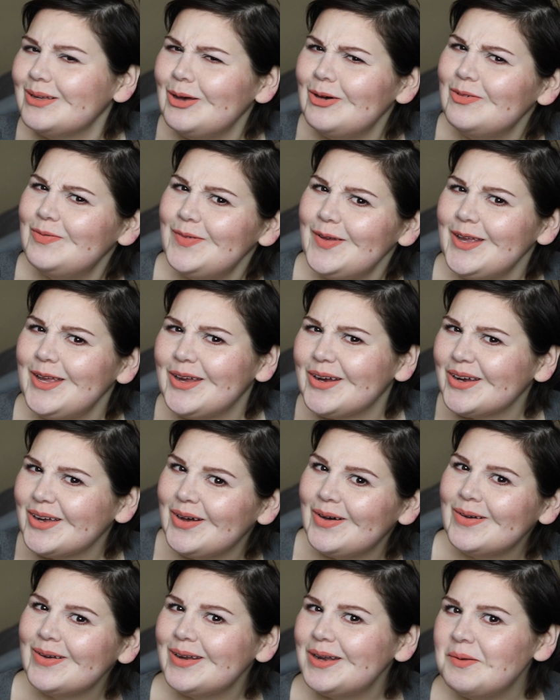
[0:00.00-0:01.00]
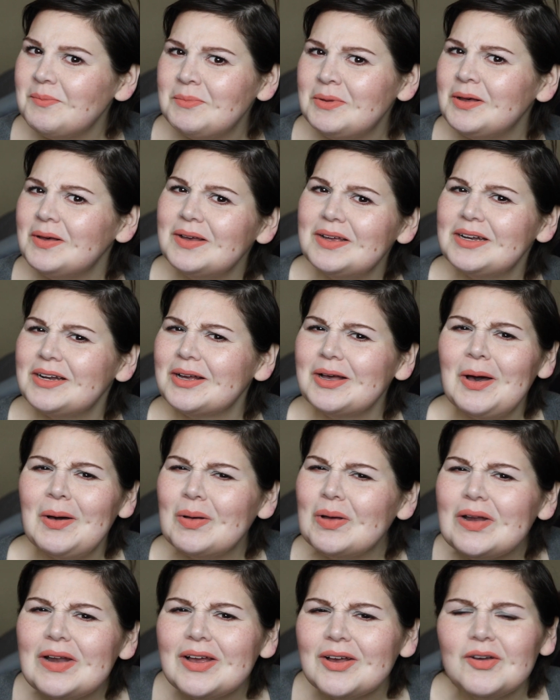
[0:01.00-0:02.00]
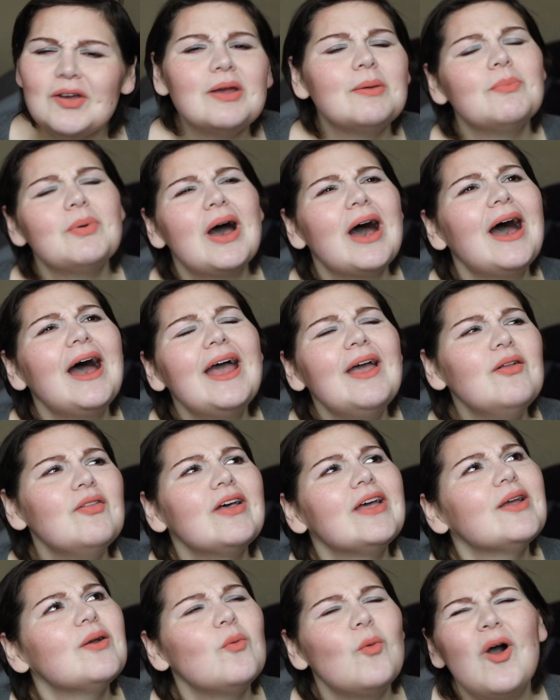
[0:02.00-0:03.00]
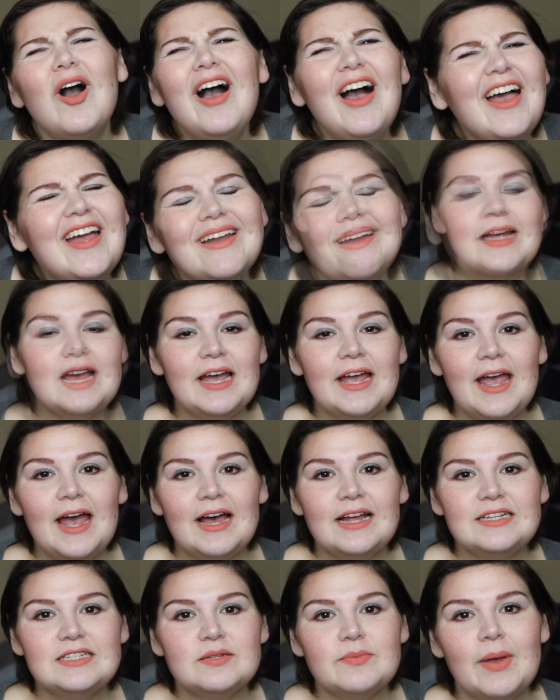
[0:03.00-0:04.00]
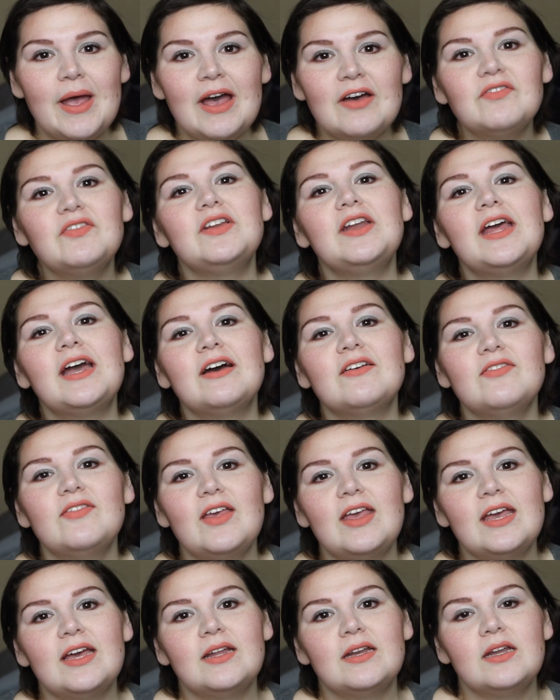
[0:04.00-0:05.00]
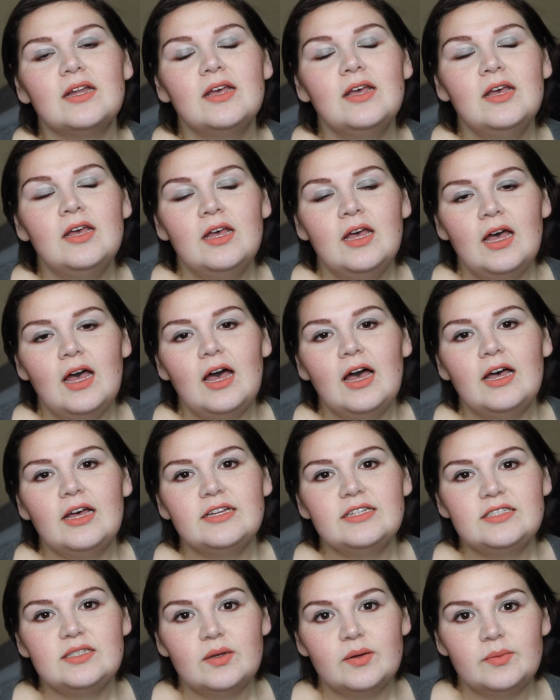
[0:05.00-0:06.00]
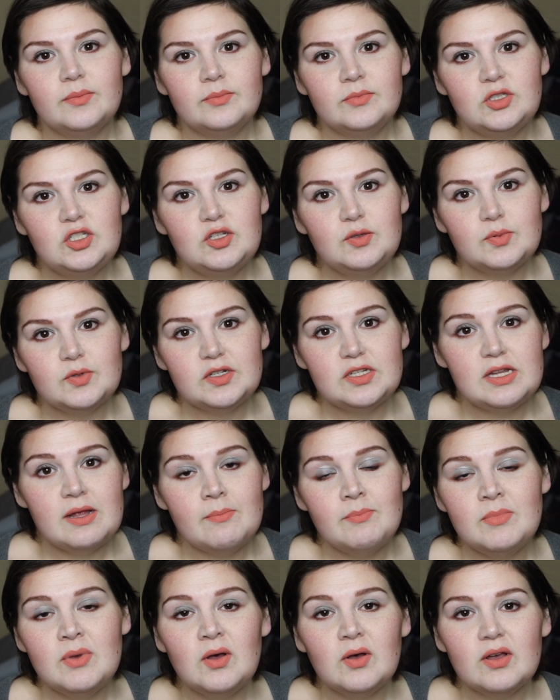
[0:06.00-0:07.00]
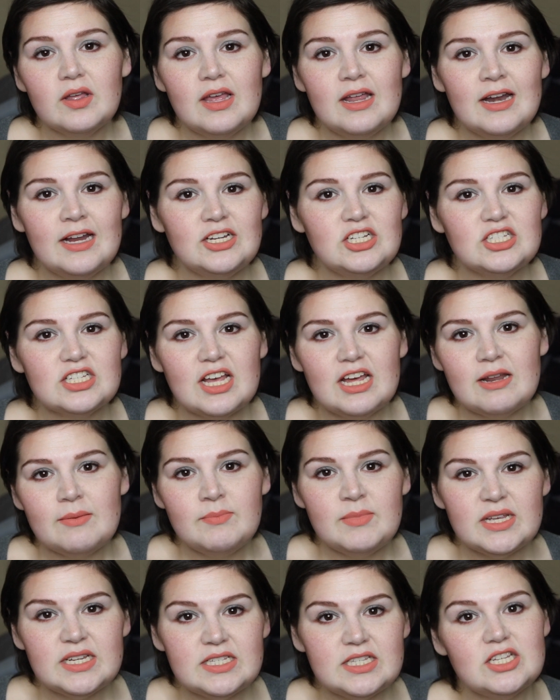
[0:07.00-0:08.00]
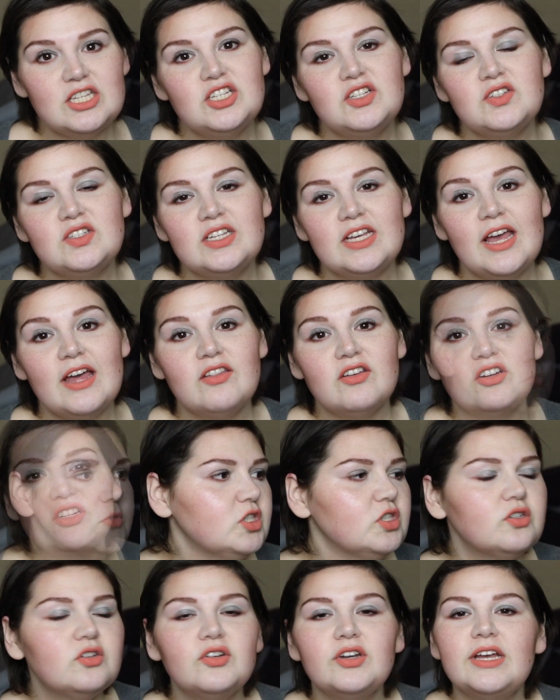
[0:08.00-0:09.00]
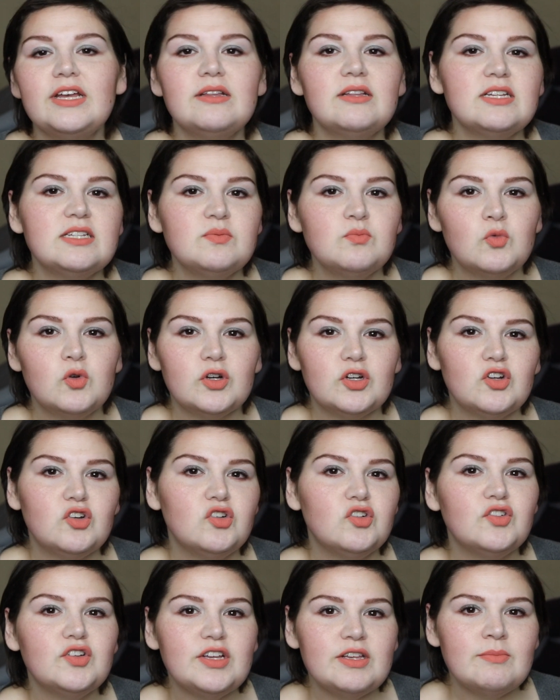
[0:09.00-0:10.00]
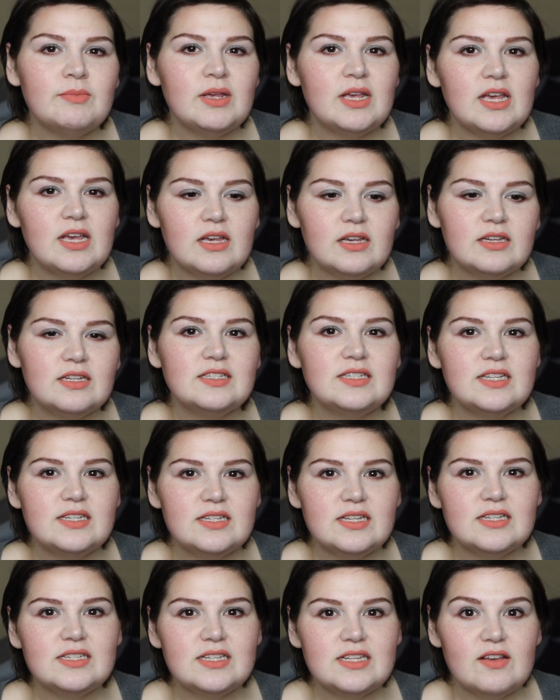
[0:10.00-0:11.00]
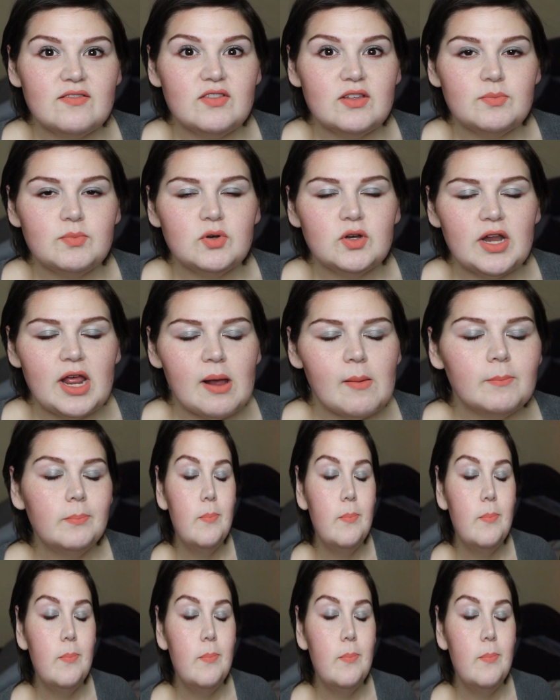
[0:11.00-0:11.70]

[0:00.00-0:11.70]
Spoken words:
Go figure, coconut milk and a coconut cream pie, like what? I had some half and half and some 2% milk, and I just kind of mixed the two together to create this more creamy consistency of the pudding.